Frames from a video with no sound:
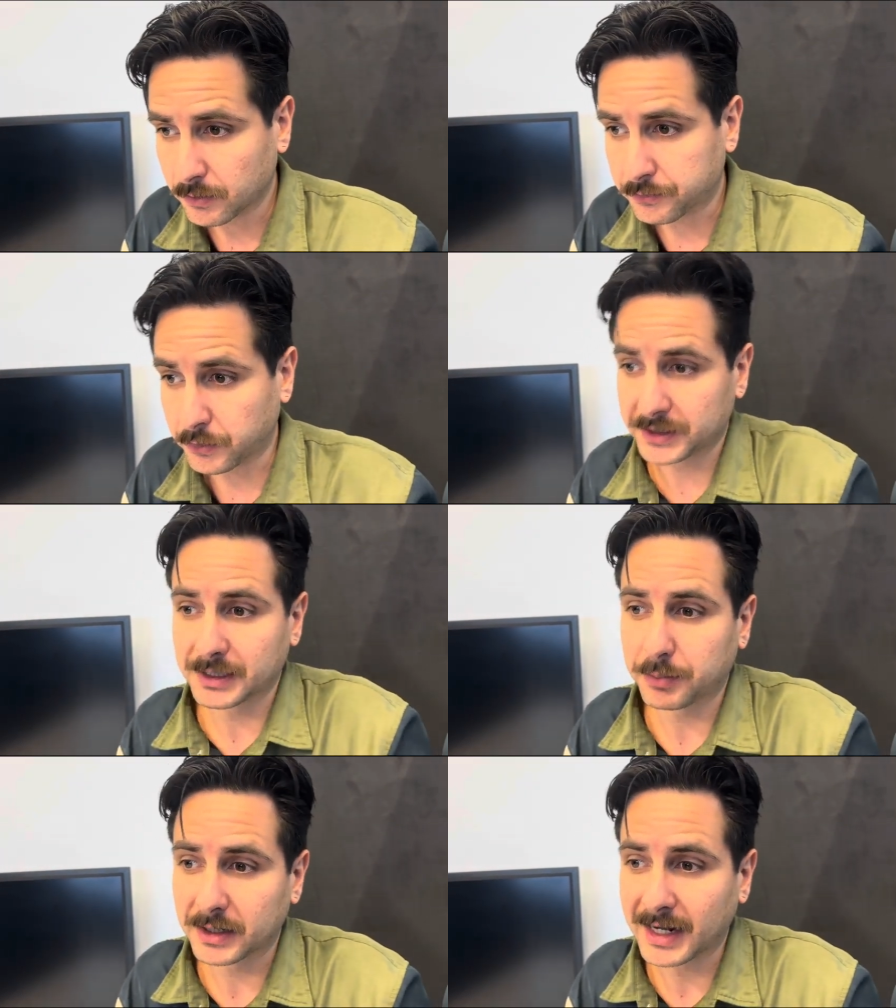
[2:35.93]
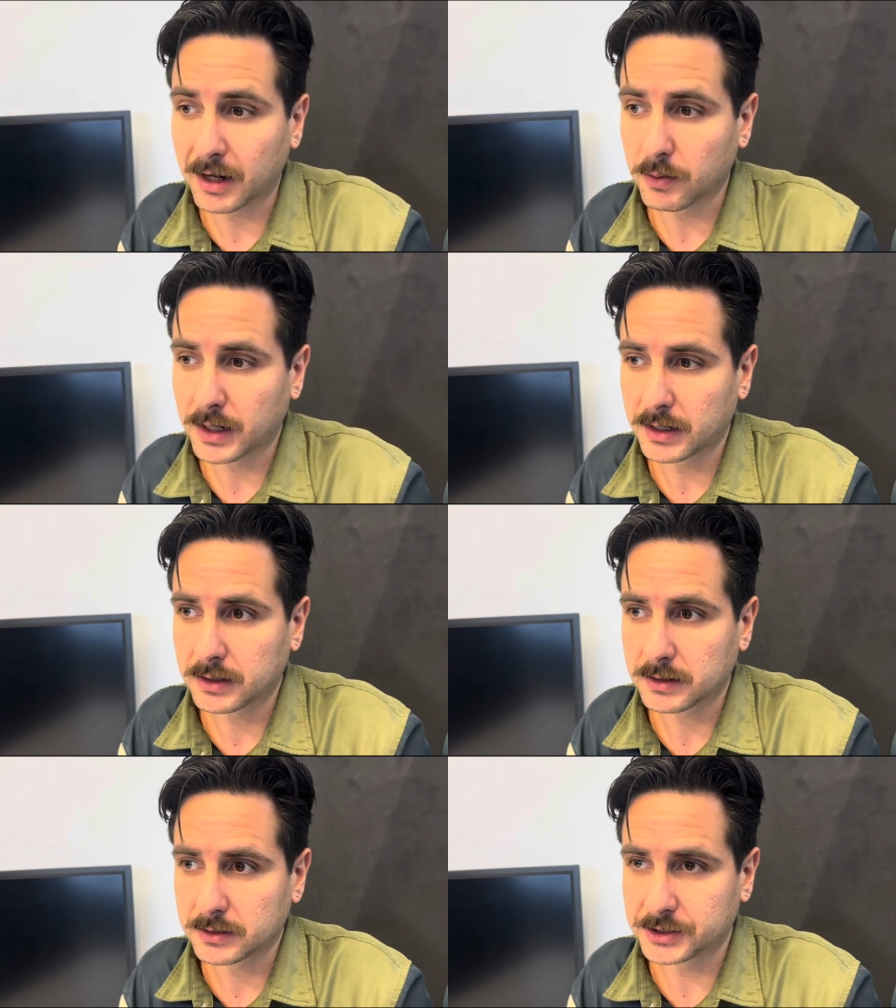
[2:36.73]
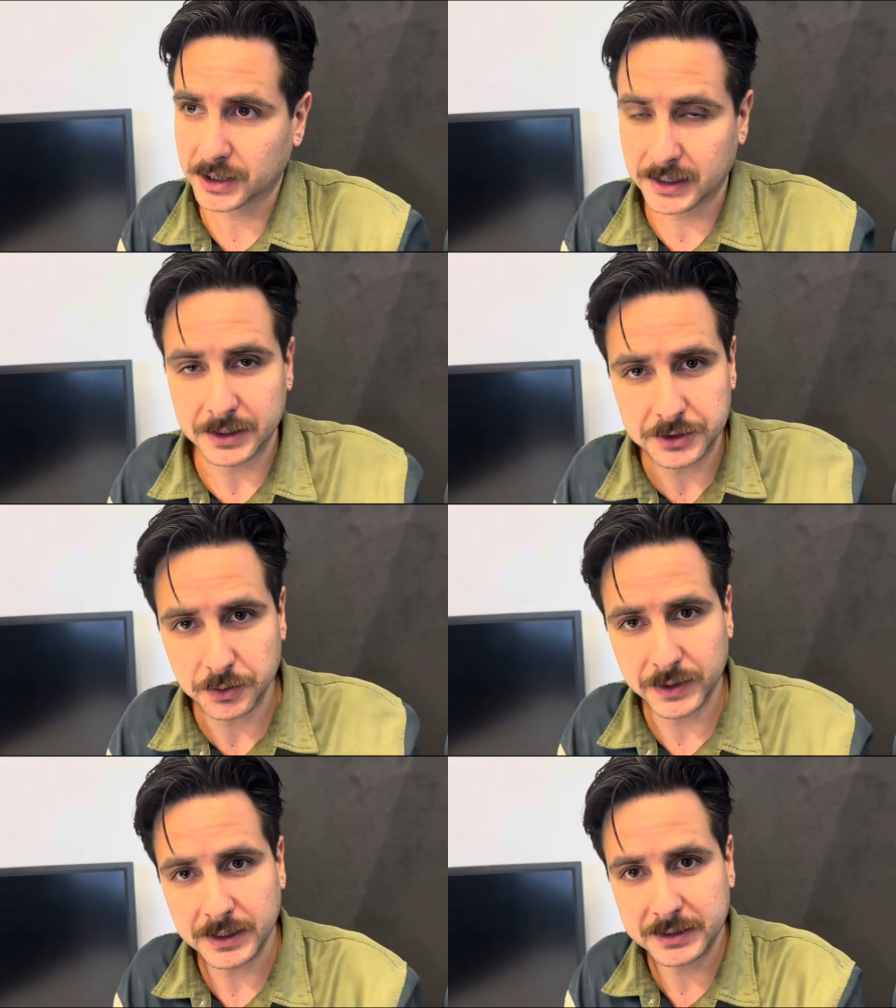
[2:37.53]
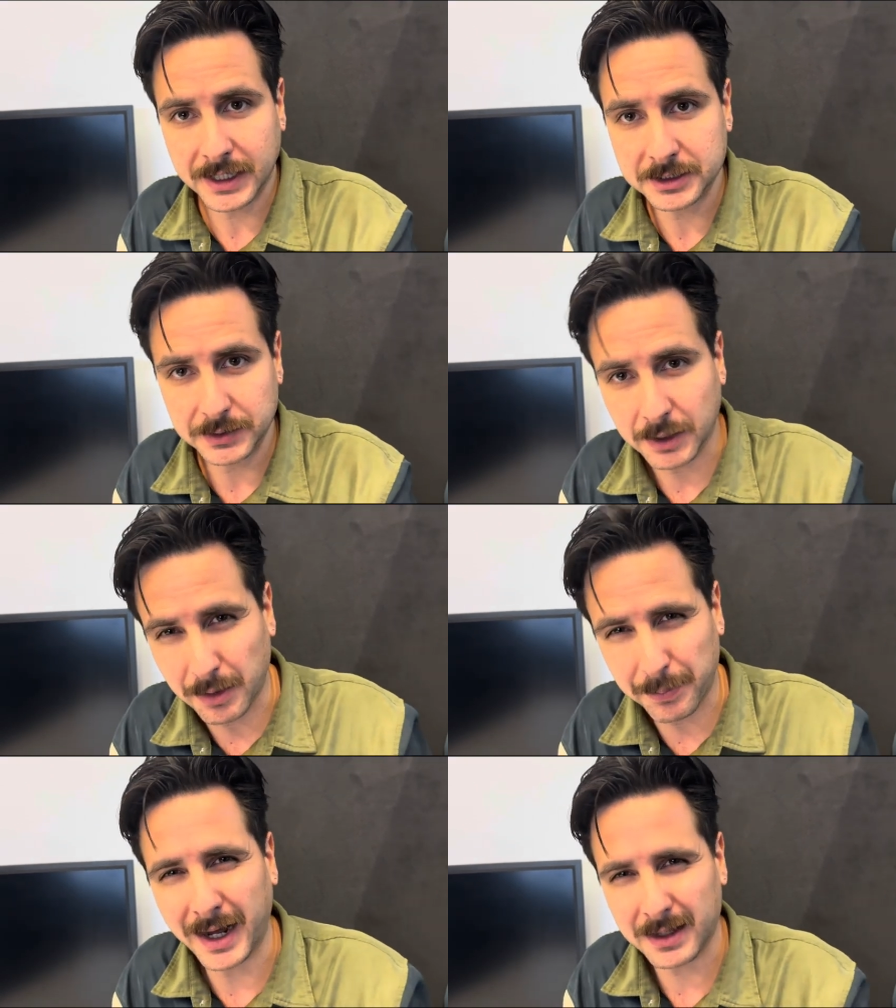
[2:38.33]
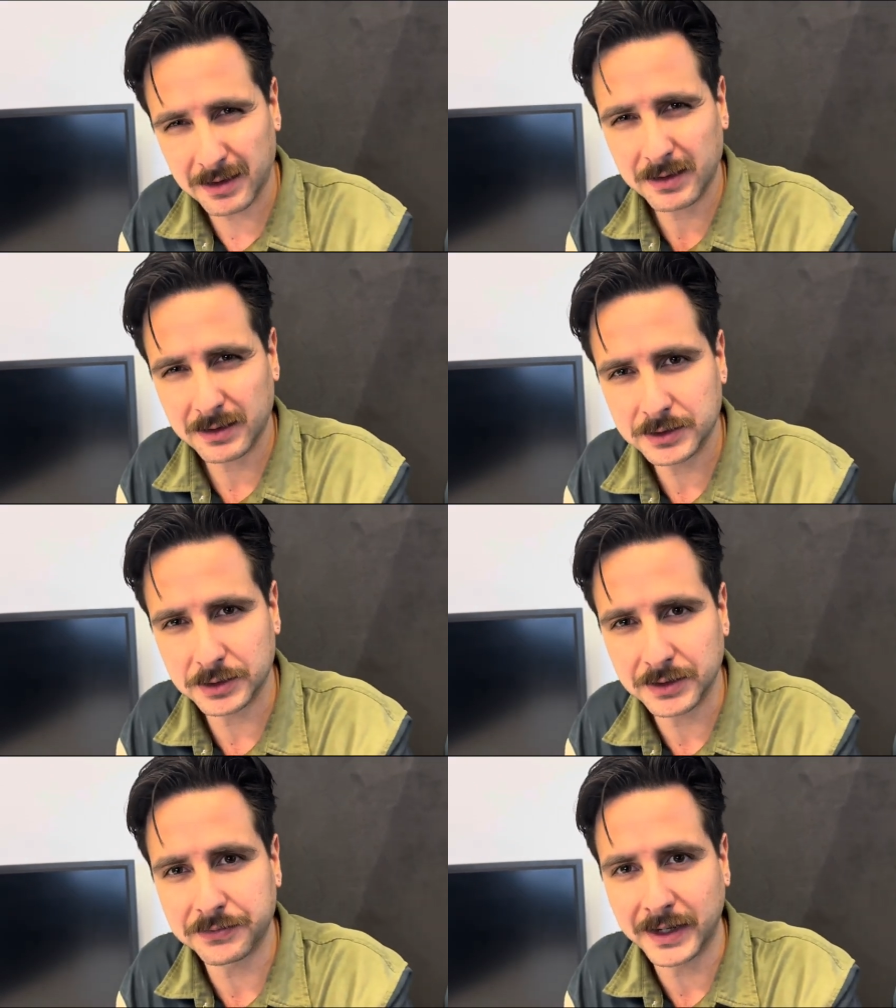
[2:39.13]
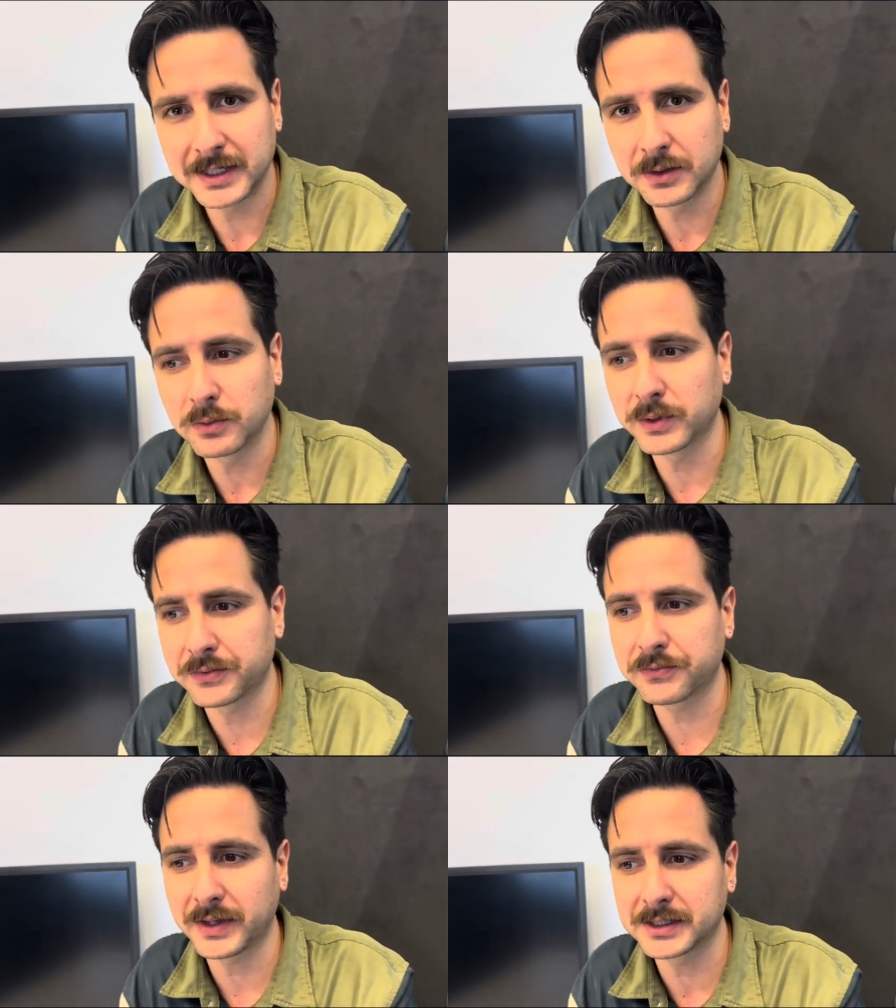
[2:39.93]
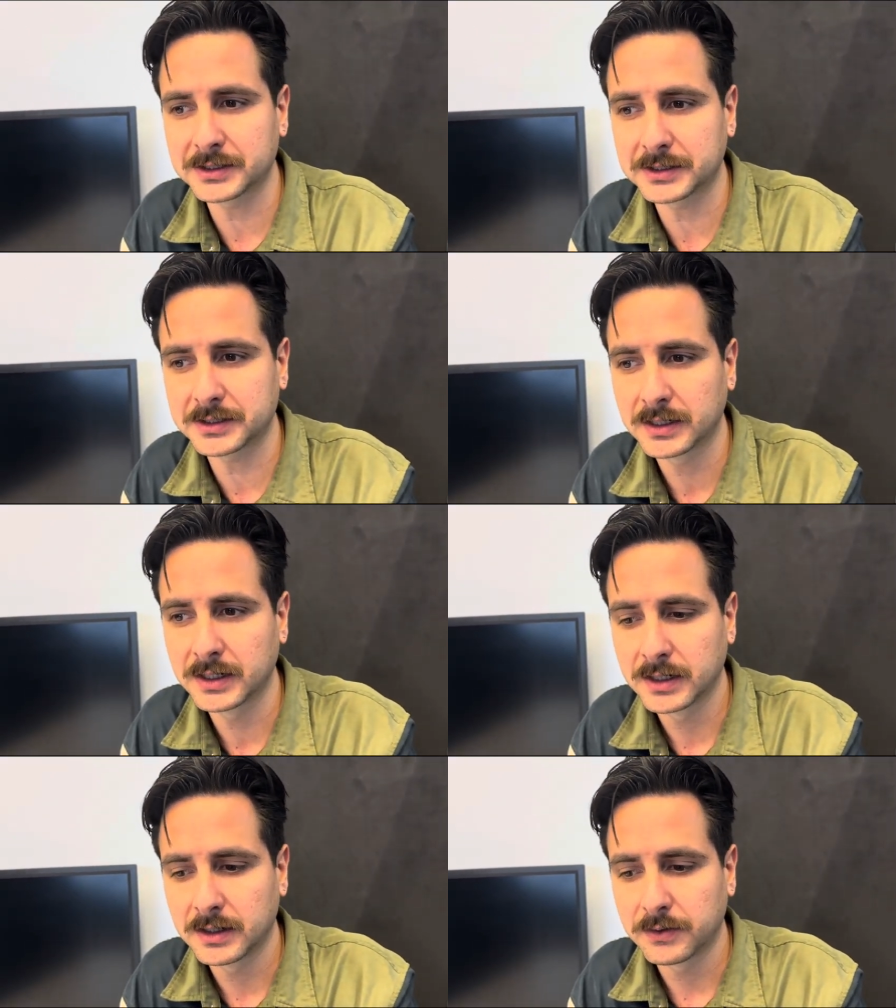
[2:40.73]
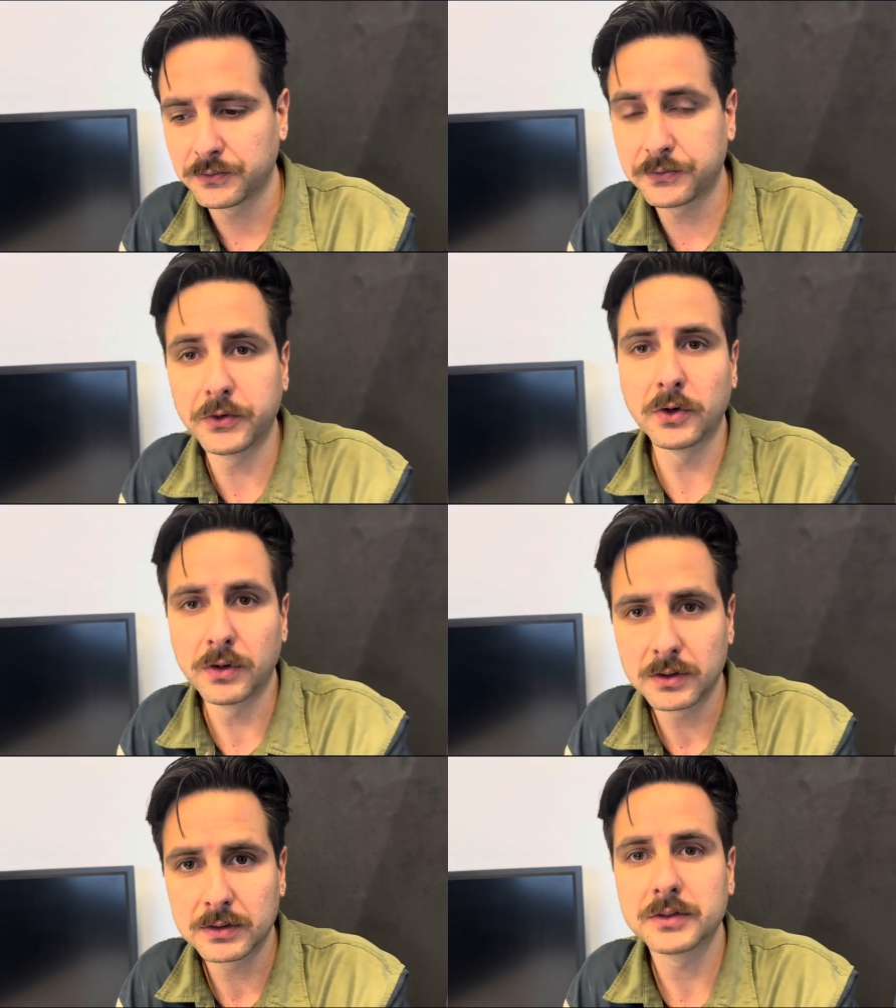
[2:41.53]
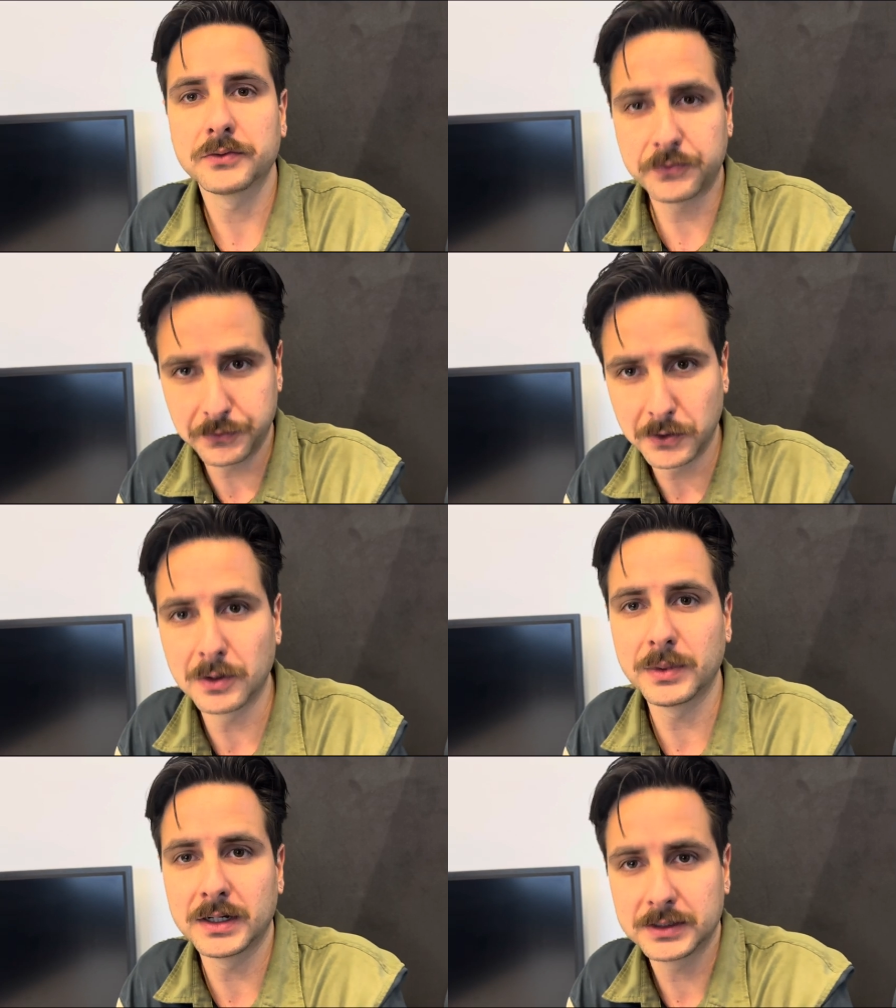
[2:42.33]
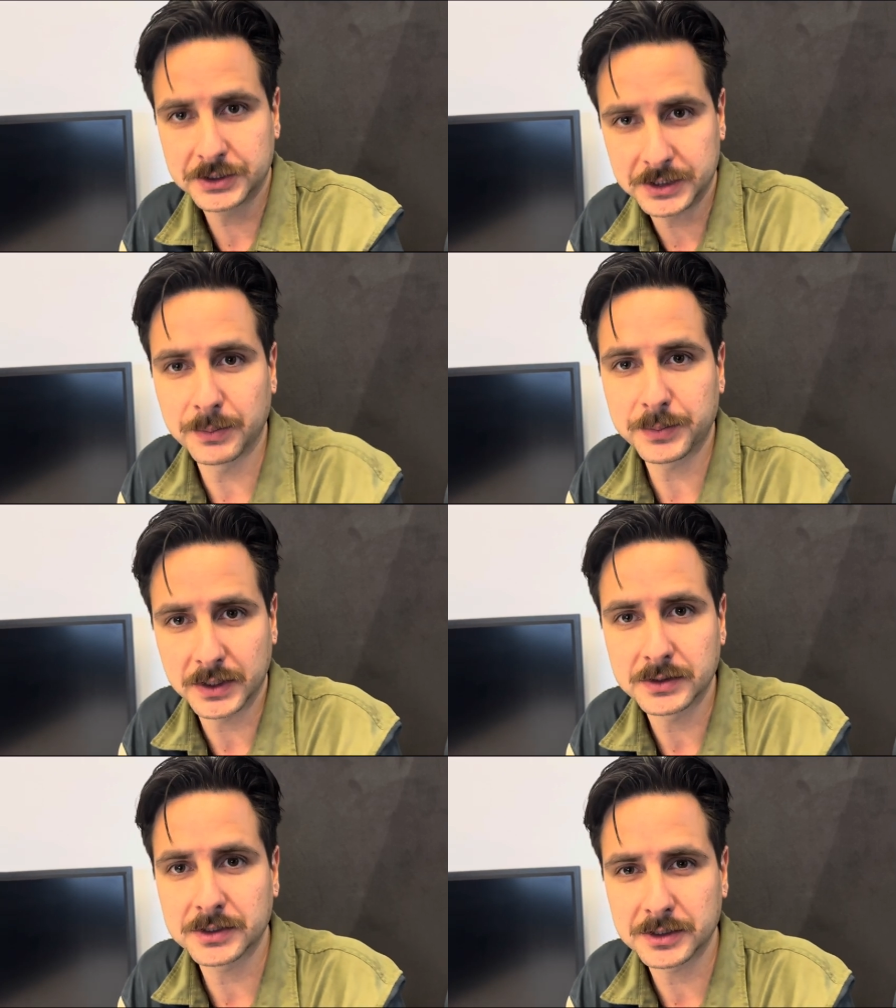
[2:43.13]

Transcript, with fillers: for example, in our journey to win the title, in our path to the final, we faced four former champions.